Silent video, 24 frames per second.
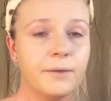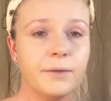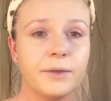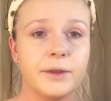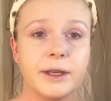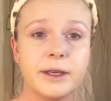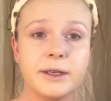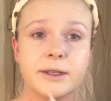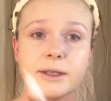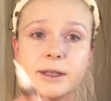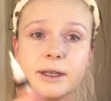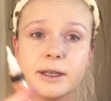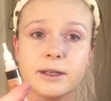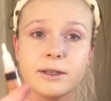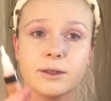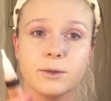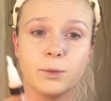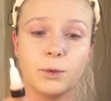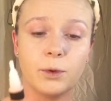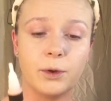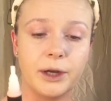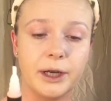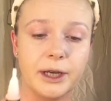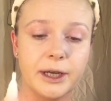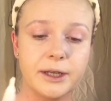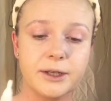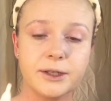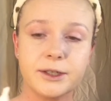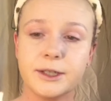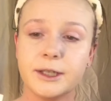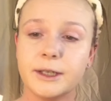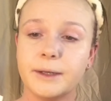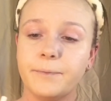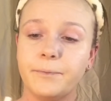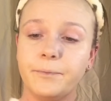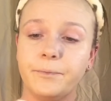This is
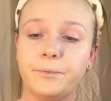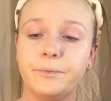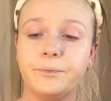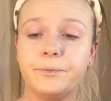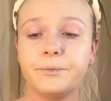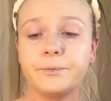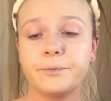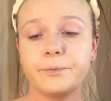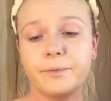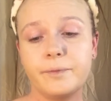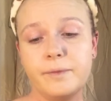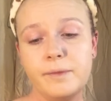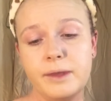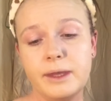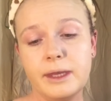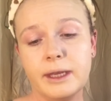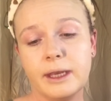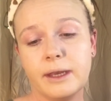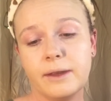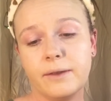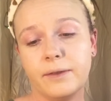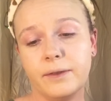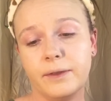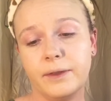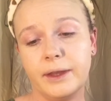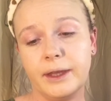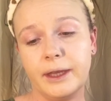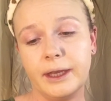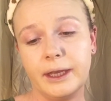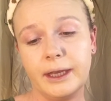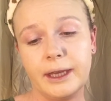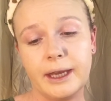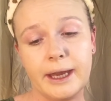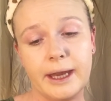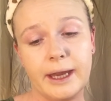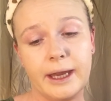what
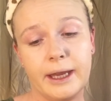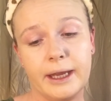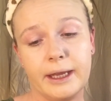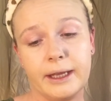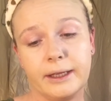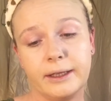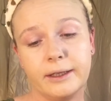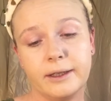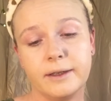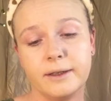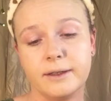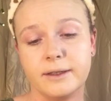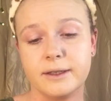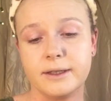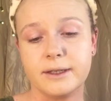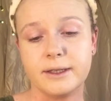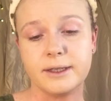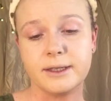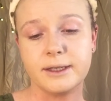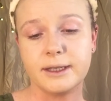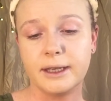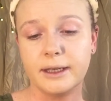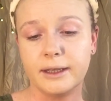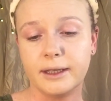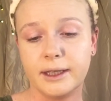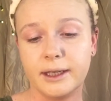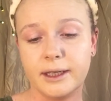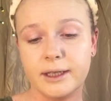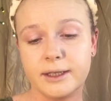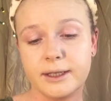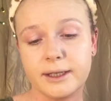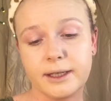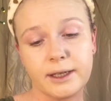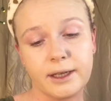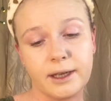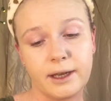the Conceal
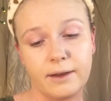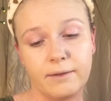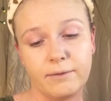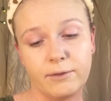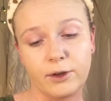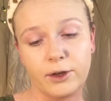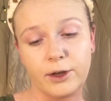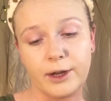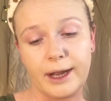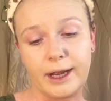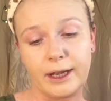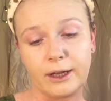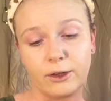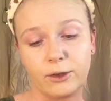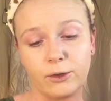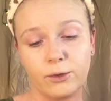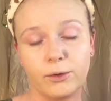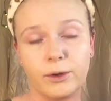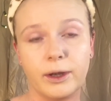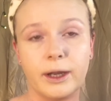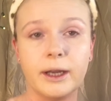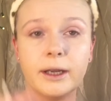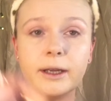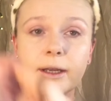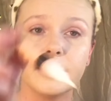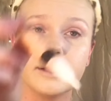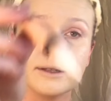It Cover and Correct